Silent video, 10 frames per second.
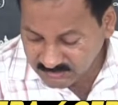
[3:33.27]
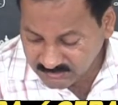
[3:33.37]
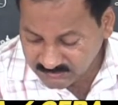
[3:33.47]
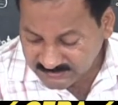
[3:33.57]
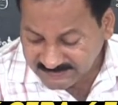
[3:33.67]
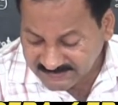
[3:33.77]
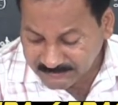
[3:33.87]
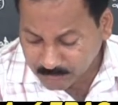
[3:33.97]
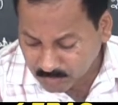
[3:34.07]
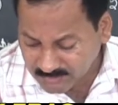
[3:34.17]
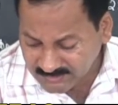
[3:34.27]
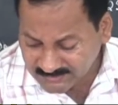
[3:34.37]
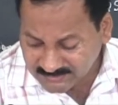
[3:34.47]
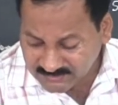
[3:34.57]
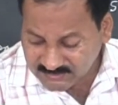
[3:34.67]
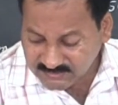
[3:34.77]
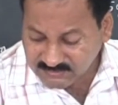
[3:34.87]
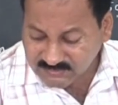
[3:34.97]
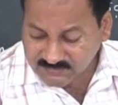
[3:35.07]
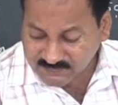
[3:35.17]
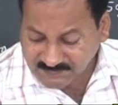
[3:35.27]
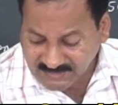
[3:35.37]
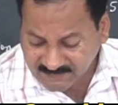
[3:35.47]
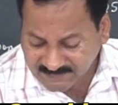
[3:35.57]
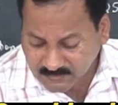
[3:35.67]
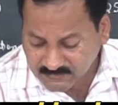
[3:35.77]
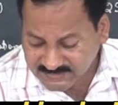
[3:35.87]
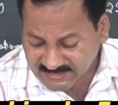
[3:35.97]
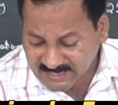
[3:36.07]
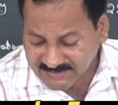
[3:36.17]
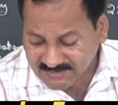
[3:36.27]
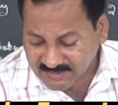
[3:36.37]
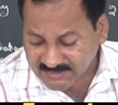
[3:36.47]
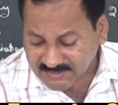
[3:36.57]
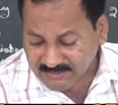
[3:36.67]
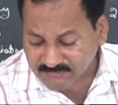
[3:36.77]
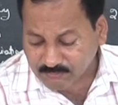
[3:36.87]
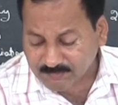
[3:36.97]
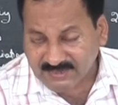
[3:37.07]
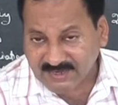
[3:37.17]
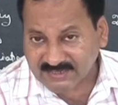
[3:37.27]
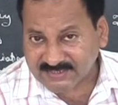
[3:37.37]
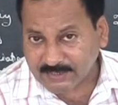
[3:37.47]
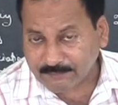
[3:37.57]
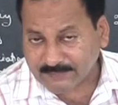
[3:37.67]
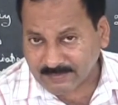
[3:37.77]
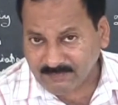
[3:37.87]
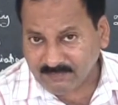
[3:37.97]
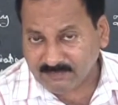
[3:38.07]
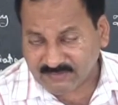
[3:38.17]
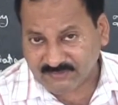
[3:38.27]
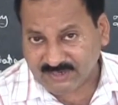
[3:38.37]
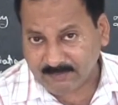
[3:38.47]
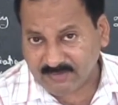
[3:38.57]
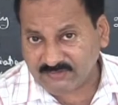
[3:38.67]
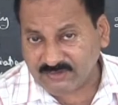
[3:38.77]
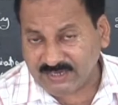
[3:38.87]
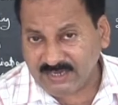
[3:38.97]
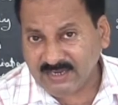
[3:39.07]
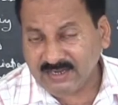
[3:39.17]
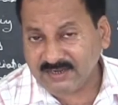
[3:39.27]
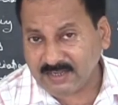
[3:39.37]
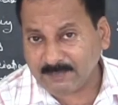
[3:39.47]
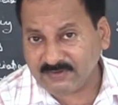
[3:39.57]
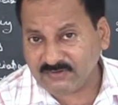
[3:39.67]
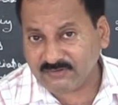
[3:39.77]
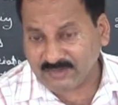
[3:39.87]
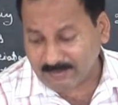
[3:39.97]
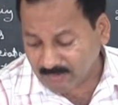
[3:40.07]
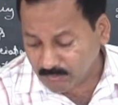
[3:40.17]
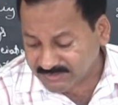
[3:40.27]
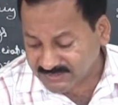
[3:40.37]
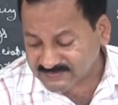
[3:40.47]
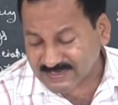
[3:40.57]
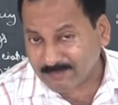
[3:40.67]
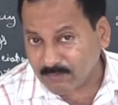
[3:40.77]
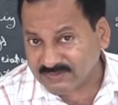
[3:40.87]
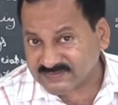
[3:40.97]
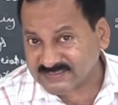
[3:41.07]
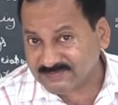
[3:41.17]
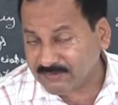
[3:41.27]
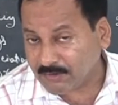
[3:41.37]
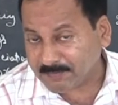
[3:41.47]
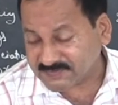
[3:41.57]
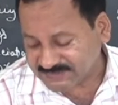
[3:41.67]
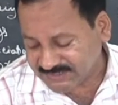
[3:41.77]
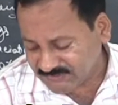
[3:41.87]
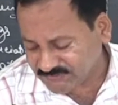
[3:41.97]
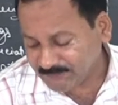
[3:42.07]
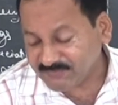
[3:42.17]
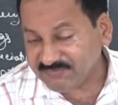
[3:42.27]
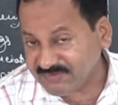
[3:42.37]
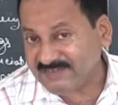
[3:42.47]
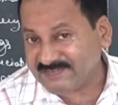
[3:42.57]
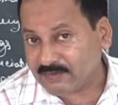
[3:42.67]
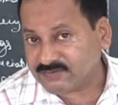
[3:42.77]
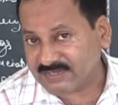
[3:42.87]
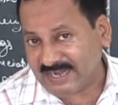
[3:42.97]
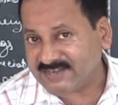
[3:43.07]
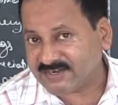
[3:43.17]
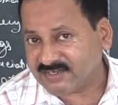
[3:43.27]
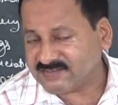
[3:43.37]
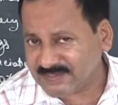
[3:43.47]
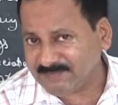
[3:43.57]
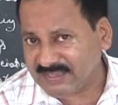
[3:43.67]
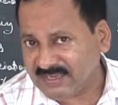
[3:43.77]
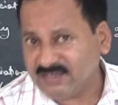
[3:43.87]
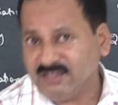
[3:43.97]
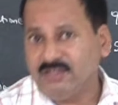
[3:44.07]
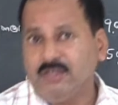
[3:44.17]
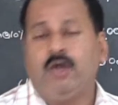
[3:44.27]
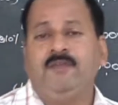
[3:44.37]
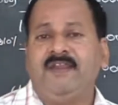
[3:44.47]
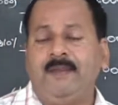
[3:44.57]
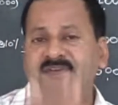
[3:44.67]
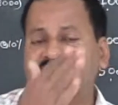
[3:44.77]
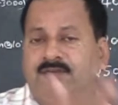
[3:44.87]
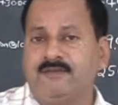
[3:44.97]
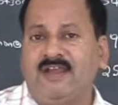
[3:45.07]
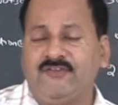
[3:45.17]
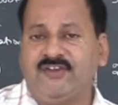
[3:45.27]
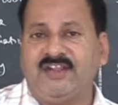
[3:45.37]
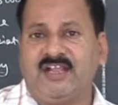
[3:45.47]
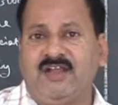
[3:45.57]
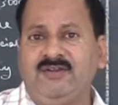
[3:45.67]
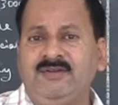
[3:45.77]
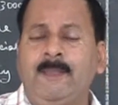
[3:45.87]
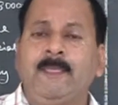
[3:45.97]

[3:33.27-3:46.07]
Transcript: Then they told 3,800 should be deducted from machinery. Machinery depreciation amount is given, not percentage, 3,800. Same thing. On the debit side of revaluation account,